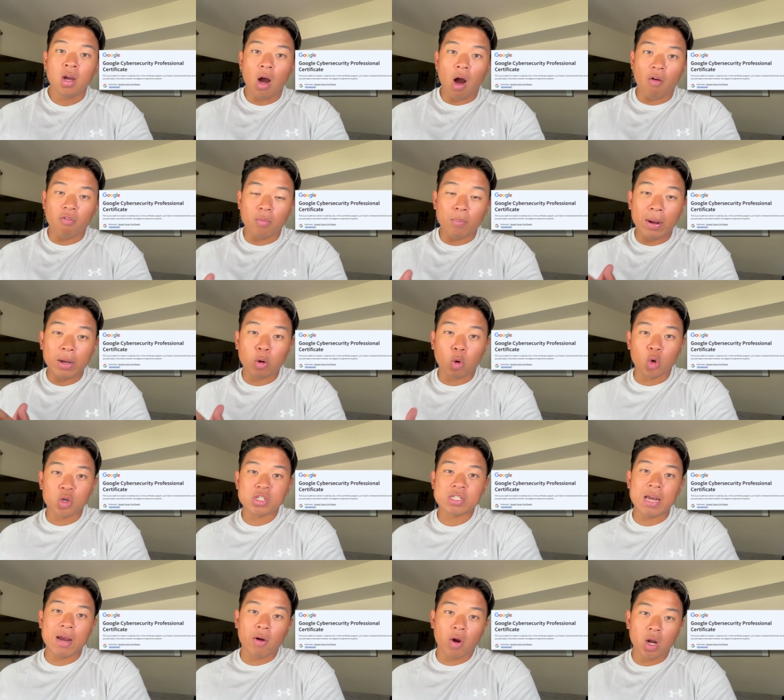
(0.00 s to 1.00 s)
offered by
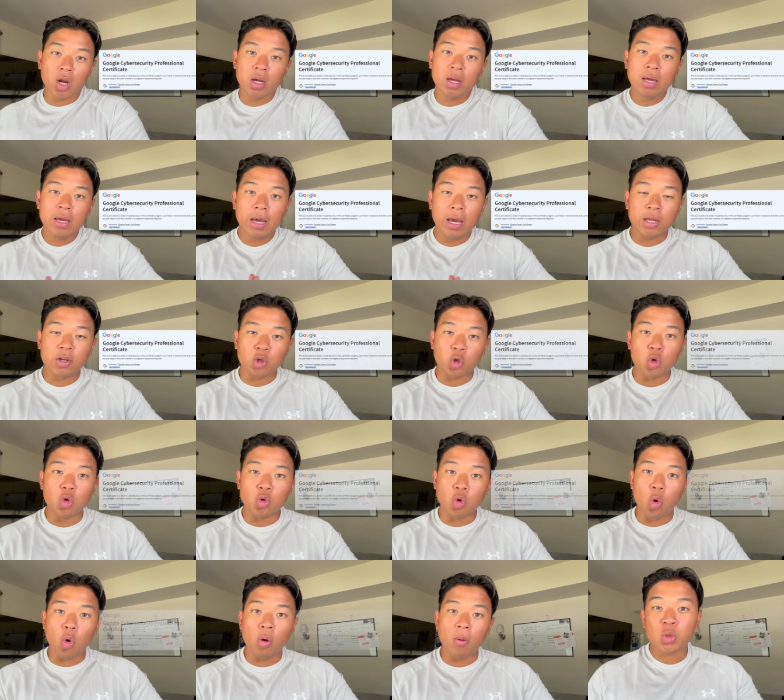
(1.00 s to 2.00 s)
Coursera and
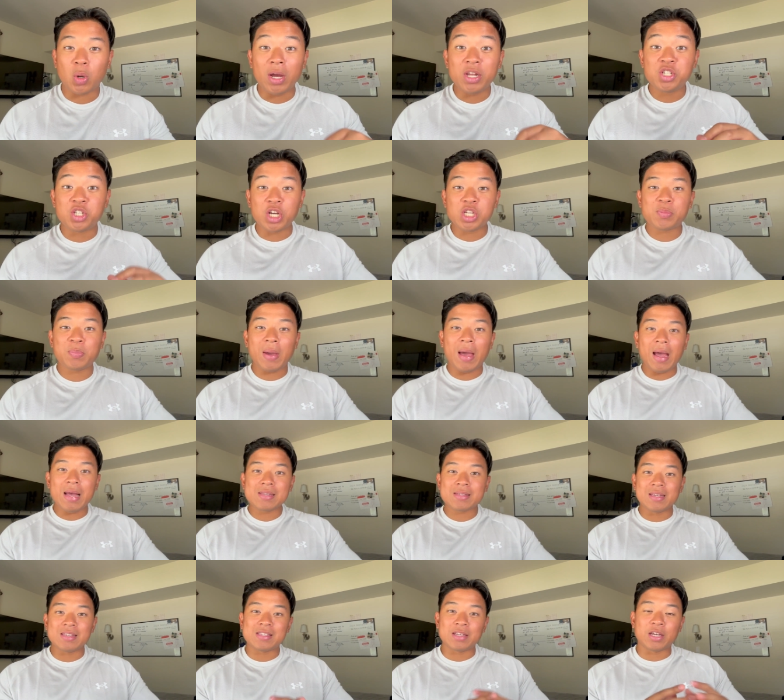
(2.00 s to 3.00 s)
Google. So I just
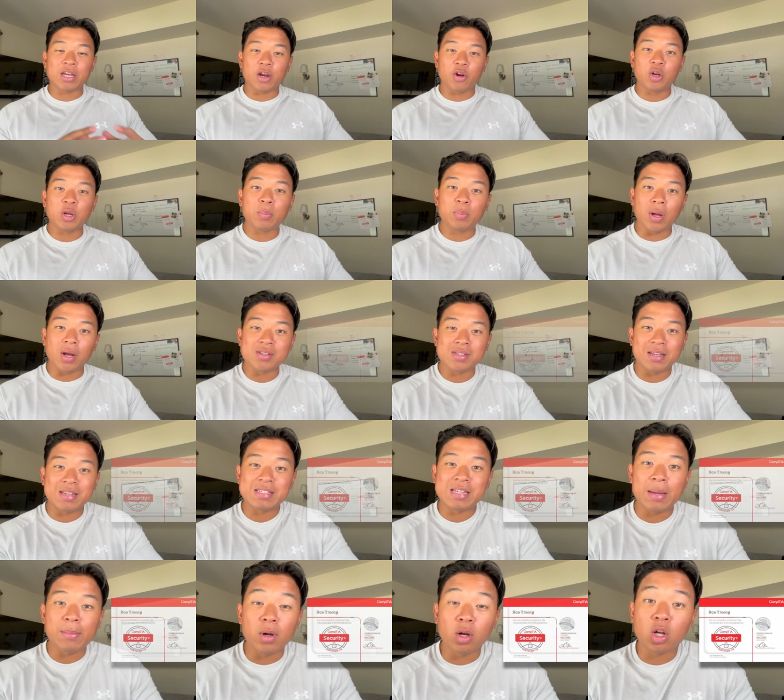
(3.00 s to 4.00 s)
passed the Security Plus
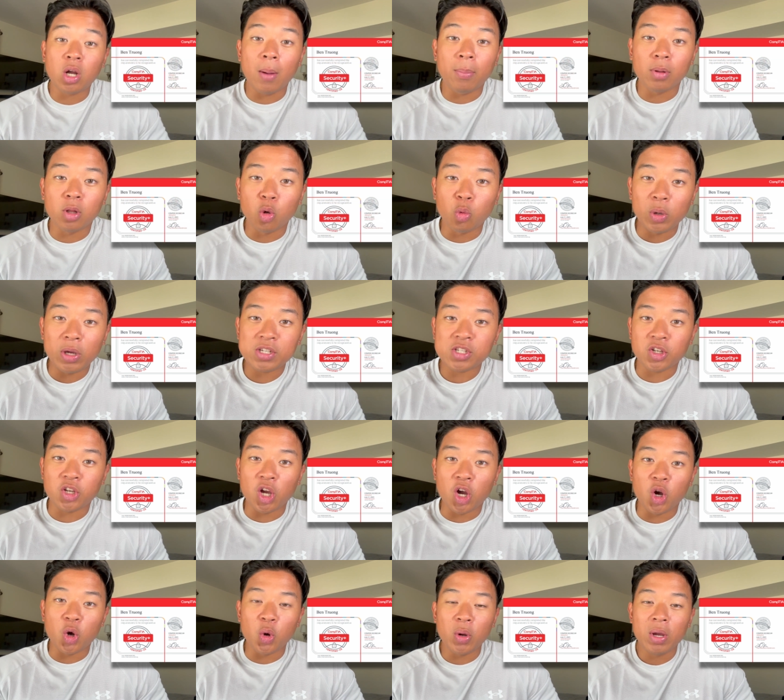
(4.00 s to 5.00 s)
exam a couple of weeks
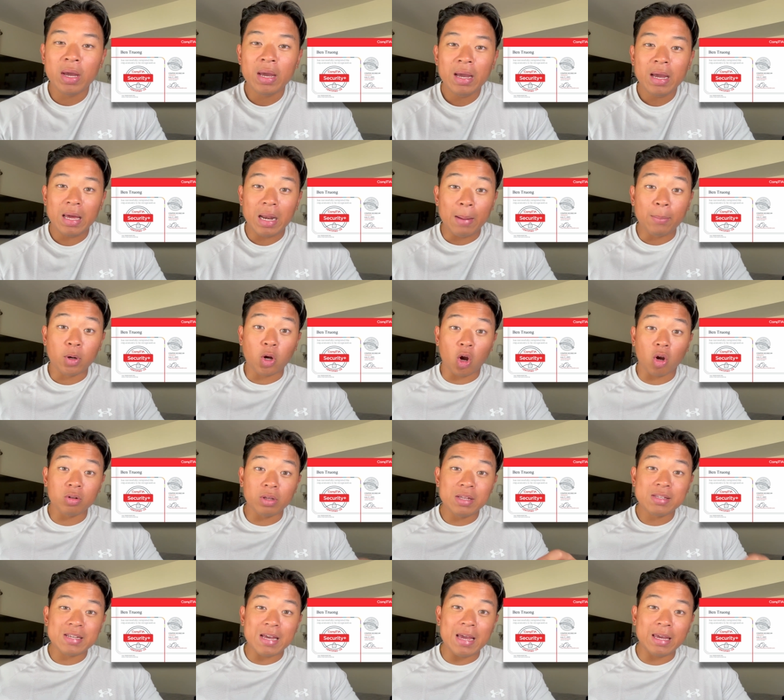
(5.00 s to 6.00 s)
ago, and I'm
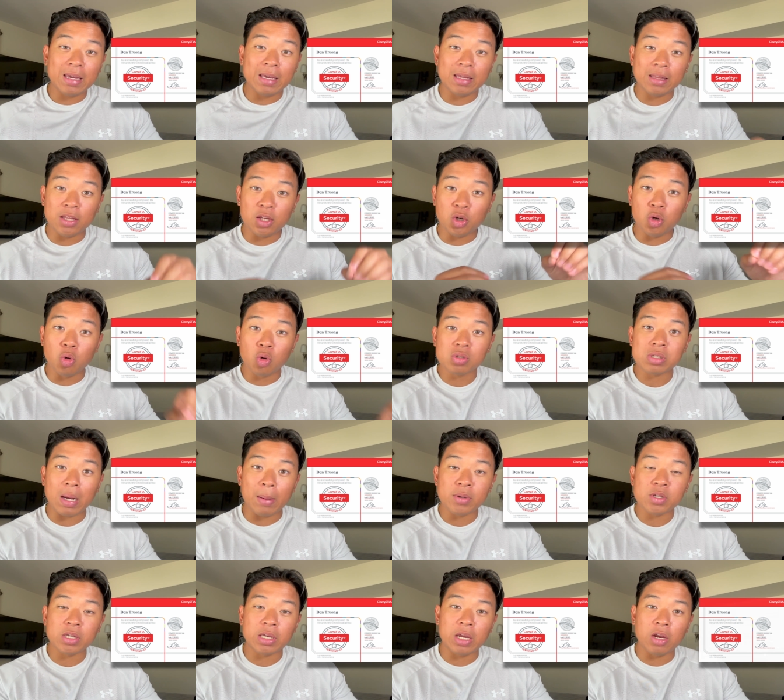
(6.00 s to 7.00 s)
currently taking the Google
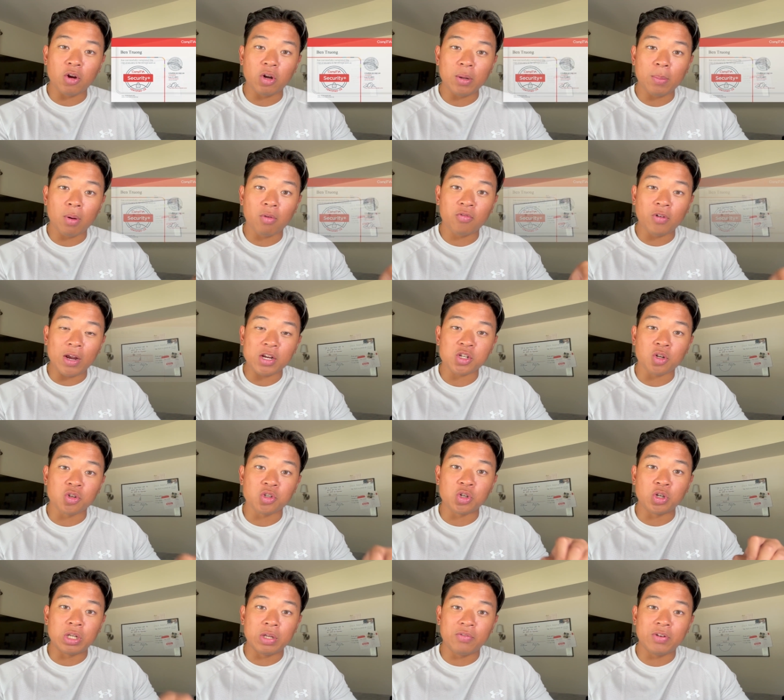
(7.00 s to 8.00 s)
Cybersecurity Professional
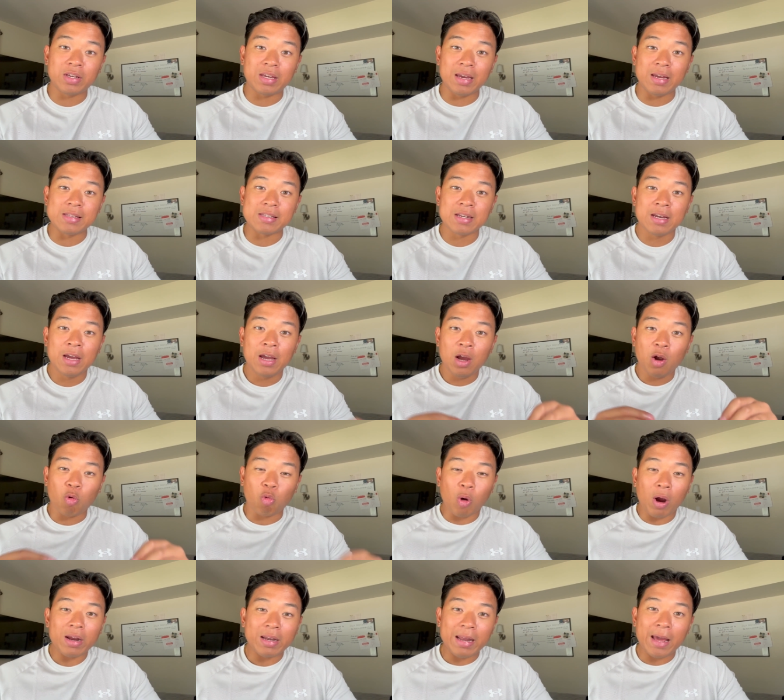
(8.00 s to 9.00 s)
Certificate
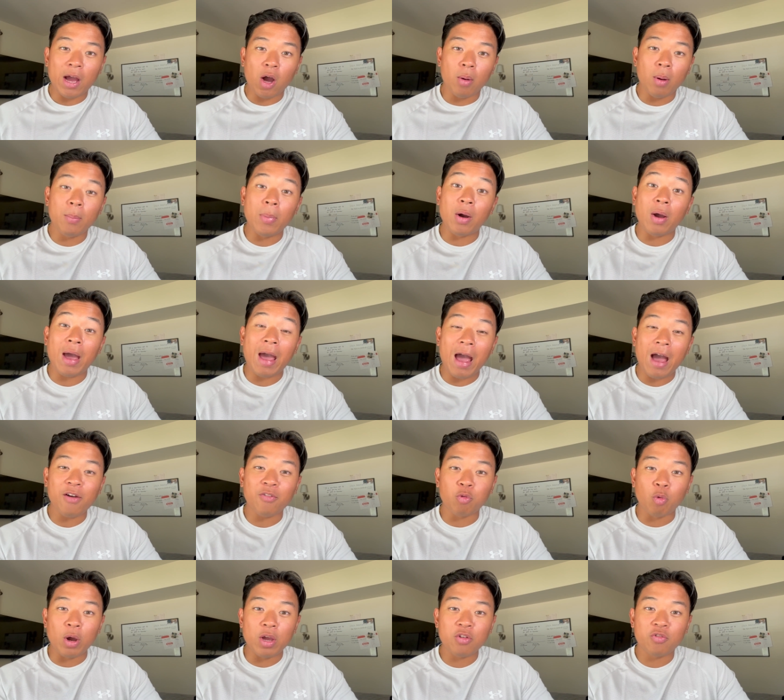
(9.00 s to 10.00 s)
right now. I'm about
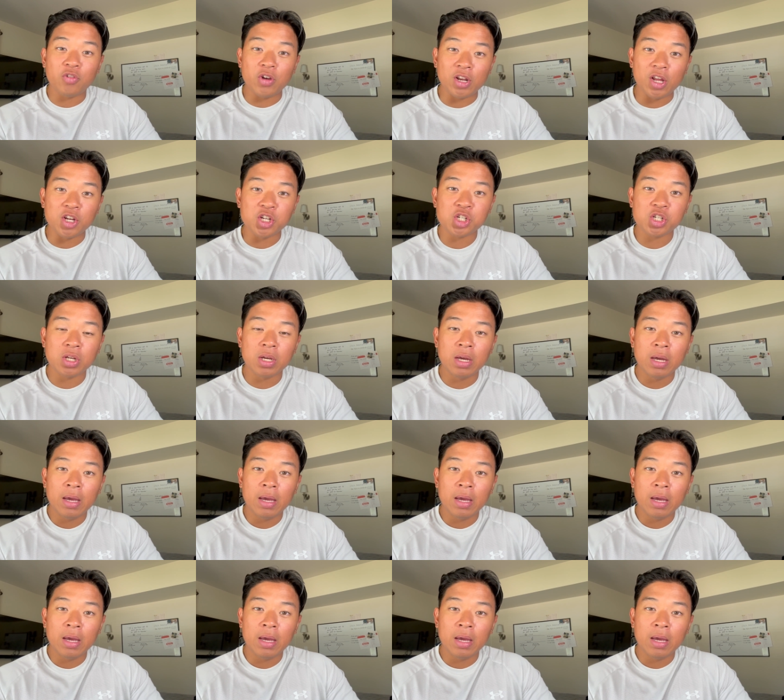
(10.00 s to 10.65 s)
halfway finished.